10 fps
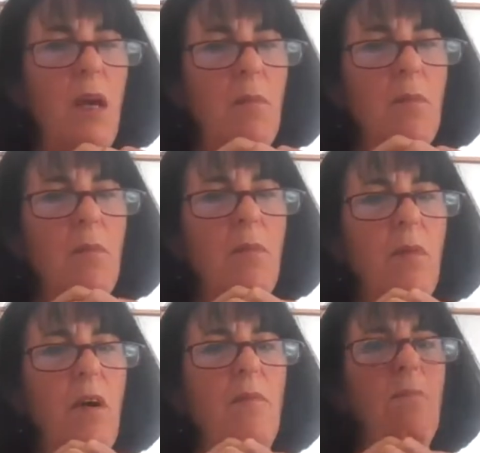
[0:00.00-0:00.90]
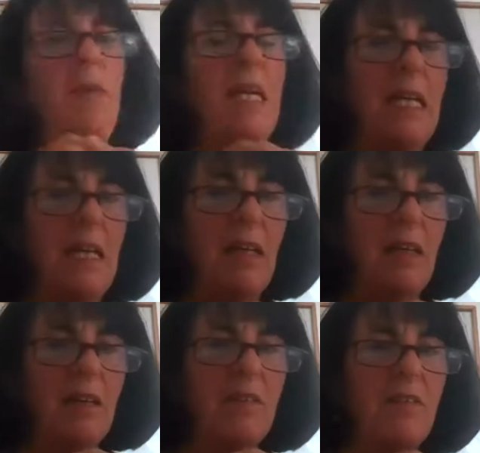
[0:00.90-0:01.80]
become kind of
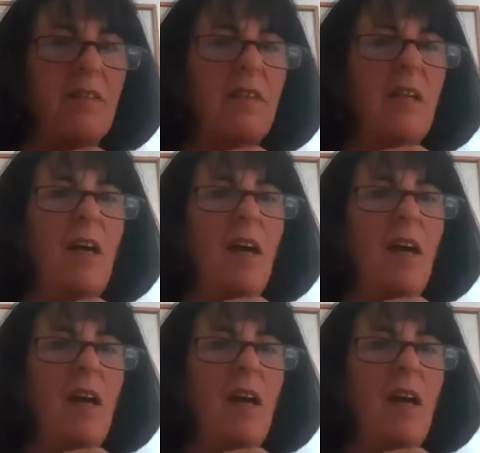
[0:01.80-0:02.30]
meaningless.